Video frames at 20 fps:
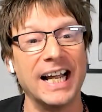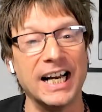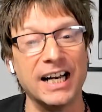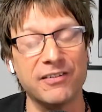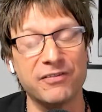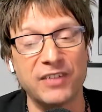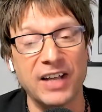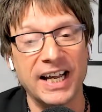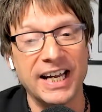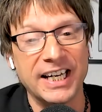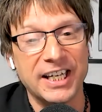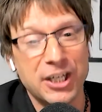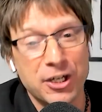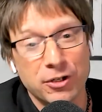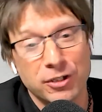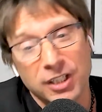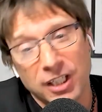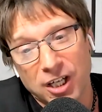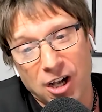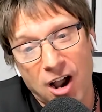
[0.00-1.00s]
And if they
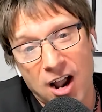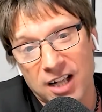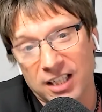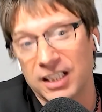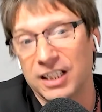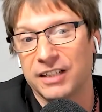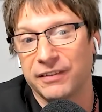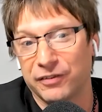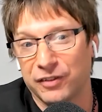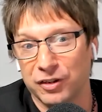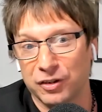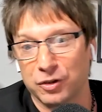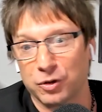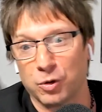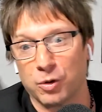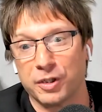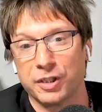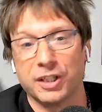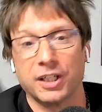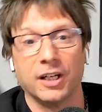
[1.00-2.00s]
use a cognitive
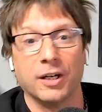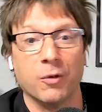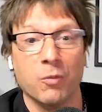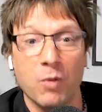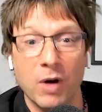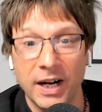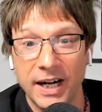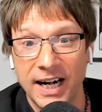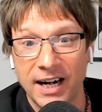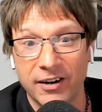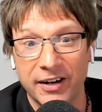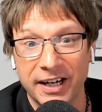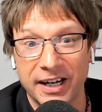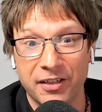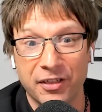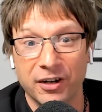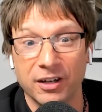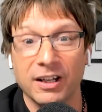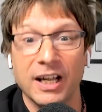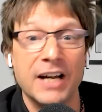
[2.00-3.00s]
distortion in one
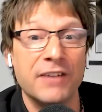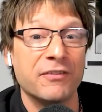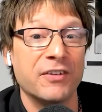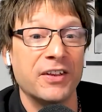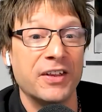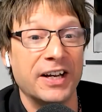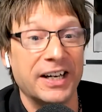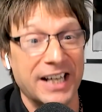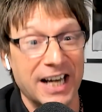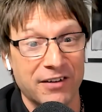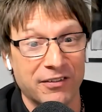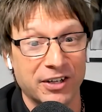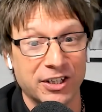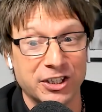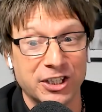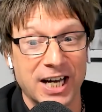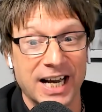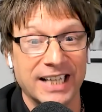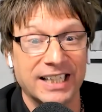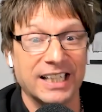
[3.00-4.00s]
area of their life and they never
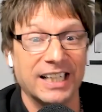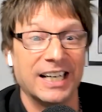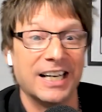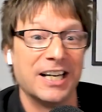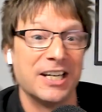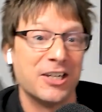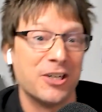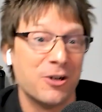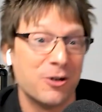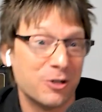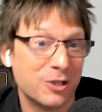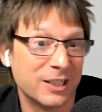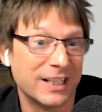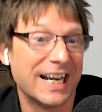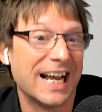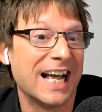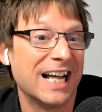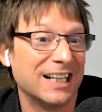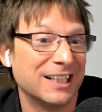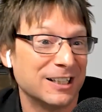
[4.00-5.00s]
checked it, it
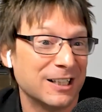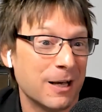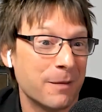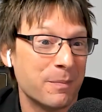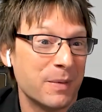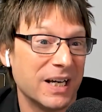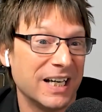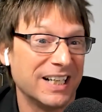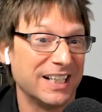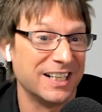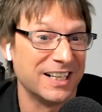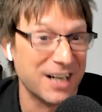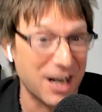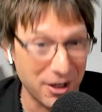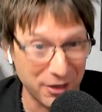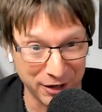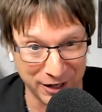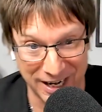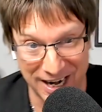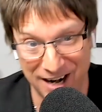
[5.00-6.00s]
usually ends up in
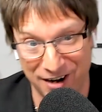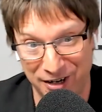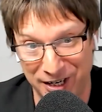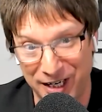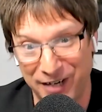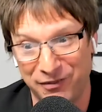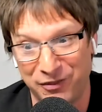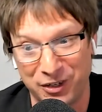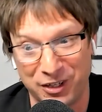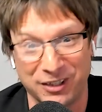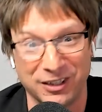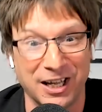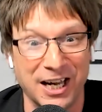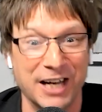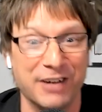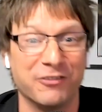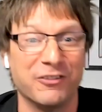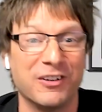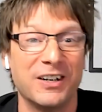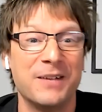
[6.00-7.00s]
another area of their
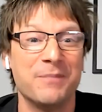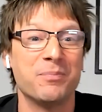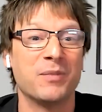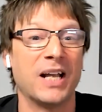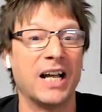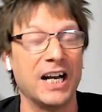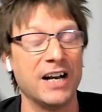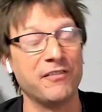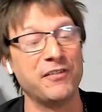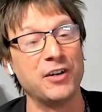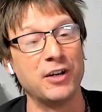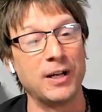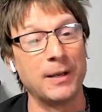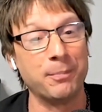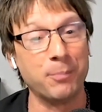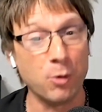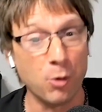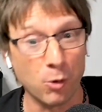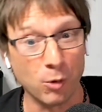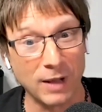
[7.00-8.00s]
life. And if you
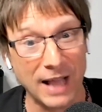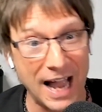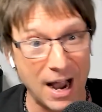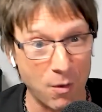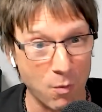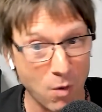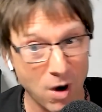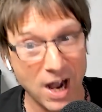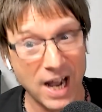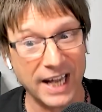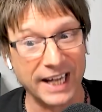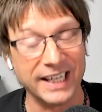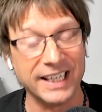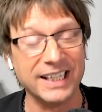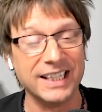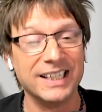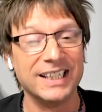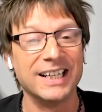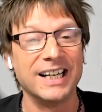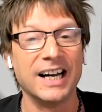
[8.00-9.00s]
could pull out
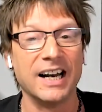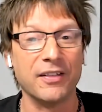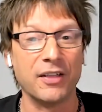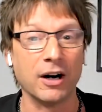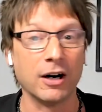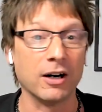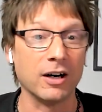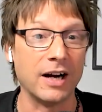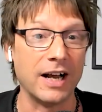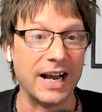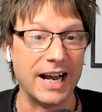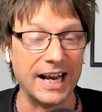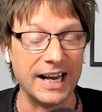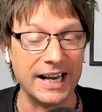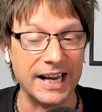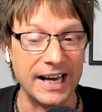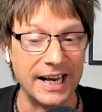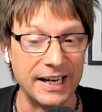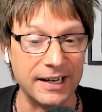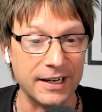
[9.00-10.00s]
one there
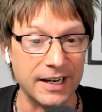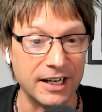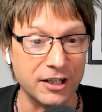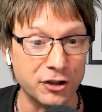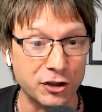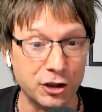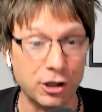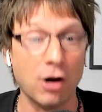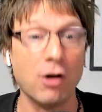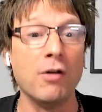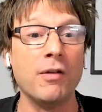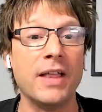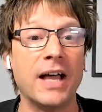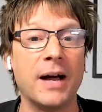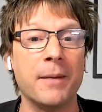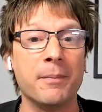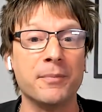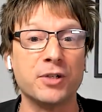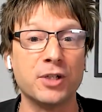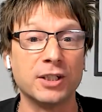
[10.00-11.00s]
and show
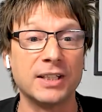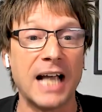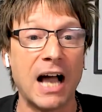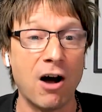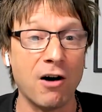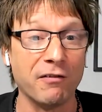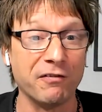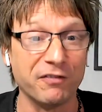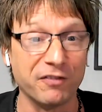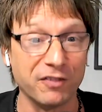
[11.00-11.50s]
them just how